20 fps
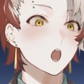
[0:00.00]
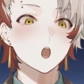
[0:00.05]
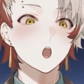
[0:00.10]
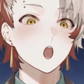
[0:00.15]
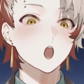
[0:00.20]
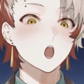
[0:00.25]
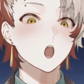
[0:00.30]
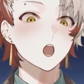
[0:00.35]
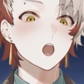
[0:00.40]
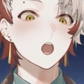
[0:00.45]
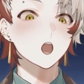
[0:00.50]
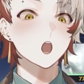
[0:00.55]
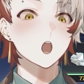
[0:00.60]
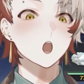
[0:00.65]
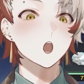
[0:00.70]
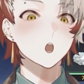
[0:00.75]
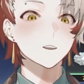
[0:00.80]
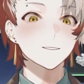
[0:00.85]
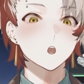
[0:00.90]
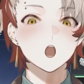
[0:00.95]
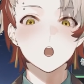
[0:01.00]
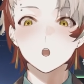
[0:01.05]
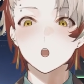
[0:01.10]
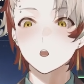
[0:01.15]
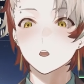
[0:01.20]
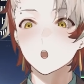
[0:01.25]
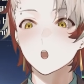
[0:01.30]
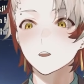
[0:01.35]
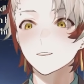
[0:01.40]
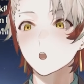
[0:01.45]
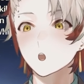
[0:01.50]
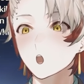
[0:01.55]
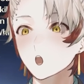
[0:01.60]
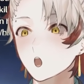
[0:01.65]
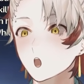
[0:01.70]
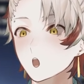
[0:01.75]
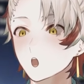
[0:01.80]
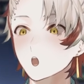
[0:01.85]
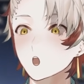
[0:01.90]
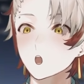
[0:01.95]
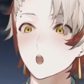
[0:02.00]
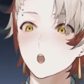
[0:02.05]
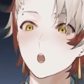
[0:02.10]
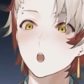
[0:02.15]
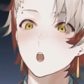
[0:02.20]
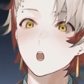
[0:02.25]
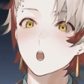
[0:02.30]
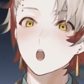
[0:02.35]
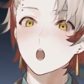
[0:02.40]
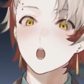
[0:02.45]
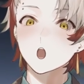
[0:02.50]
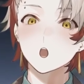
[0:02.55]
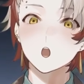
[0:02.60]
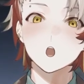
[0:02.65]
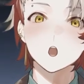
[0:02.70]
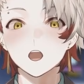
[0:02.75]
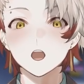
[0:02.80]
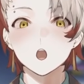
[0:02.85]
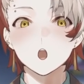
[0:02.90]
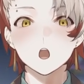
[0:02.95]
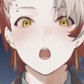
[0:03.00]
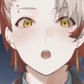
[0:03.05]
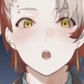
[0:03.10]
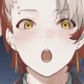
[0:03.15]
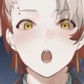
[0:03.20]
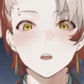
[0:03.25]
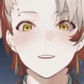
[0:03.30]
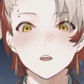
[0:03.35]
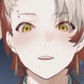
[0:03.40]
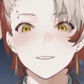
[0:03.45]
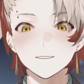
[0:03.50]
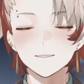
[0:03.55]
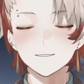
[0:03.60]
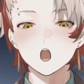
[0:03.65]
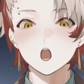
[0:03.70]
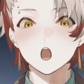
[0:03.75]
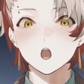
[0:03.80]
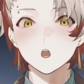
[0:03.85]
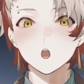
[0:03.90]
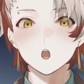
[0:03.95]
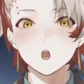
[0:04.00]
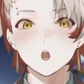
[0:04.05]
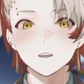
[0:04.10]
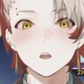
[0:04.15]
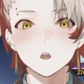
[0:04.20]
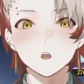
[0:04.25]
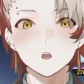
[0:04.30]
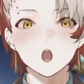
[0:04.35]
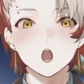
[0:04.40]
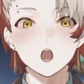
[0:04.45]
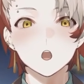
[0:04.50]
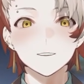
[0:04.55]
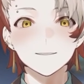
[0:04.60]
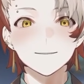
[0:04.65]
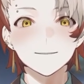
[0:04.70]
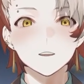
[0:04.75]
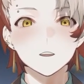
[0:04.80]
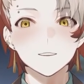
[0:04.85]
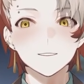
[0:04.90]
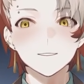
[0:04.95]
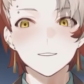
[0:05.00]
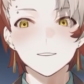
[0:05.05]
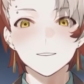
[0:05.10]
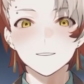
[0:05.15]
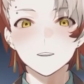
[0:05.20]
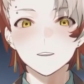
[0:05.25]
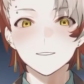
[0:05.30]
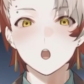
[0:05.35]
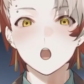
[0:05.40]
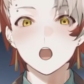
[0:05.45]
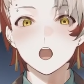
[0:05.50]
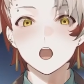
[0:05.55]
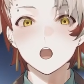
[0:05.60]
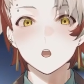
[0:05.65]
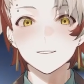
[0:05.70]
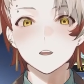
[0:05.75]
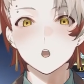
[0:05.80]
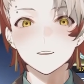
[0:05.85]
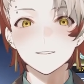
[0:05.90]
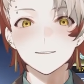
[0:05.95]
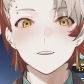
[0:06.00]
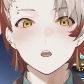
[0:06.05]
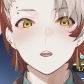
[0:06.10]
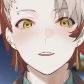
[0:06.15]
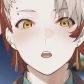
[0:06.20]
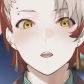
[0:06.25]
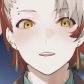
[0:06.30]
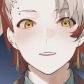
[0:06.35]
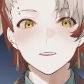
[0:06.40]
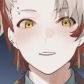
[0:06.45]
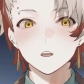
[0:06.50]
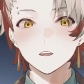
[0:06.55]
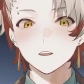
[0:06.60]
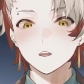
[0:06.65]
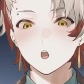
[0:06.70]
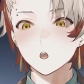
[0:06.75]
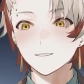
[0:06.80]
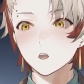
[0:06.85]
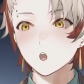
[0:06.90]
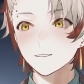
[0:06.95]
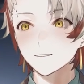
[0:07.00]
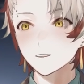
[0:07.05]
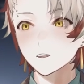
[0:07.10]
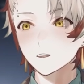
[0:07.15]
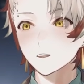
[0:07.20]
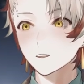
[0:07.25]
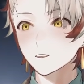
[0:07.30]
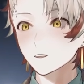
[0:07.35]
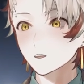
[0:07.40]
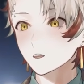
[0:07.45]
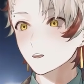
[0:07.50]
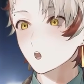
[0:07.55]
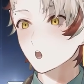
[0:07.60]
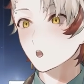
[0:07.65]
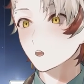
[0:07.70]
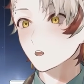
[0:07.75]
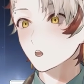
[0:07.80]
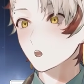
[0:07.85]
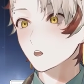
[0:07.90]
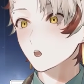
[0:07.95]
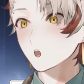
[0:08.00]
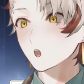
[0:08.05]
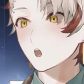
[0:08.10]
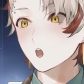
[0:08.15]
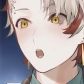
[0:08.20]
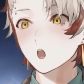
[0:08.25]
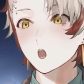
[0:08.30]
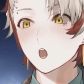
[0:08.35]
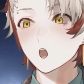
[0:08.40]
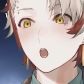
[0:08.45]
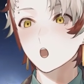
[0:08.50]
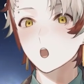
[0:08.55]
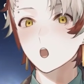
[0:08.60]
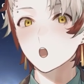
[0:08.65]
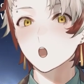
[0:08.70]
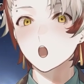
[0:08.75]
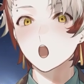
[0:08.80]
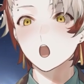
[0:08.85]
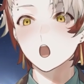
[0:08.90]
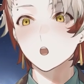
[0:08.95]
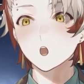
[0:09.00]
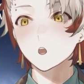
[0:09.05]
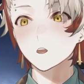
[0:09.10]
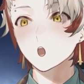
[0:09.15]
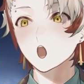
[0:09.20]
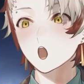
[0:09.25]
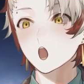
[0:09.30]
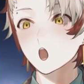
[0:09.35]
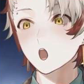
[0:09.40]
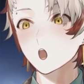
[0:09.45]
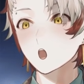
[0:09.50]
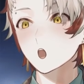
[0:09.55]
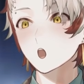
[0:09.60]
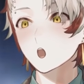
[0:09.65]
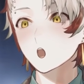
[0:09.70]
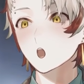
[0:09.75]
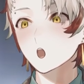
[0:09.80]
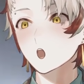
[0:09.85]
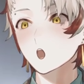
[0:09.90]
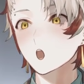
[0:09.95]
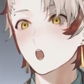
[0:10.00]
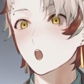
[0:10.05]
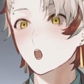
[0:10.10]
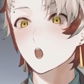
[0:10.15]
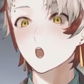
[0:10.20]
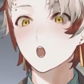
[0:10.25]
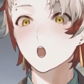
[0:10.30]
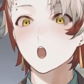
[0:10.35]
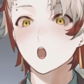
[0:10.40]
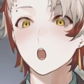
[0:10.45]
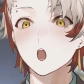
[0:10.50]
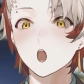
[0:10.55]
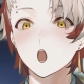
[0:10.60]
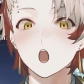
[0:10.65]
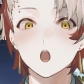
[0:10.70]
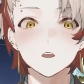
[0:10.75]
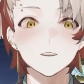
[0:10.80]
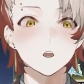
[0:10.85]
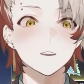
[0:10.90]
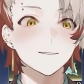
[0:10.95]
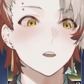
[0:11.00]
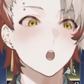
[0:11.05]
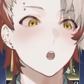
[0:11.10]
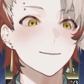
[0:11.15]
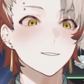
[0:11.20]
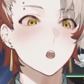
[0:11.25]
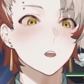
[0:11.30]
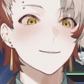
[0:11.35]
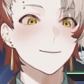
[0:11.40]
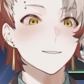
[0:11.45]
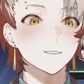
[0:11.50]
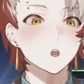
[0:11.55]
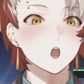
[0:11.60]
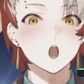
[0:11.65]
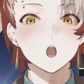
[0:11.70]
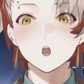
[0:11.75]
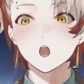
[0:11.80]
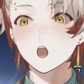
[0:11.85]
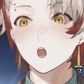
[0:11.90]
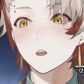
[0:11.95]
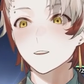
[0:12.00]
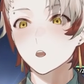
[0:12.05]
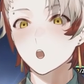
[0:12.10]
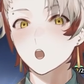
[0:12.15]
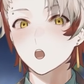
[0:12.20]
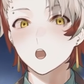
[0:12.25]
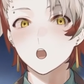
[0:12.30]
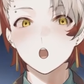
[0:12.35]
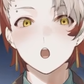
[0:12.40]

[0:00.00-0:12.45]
Alright, let's get these leveled here. We'll probably start with level 9 first and see if I have enough resources. I should have enough resources though. Oh, maybe not. Curse of the Abyss. Okay, just kidding.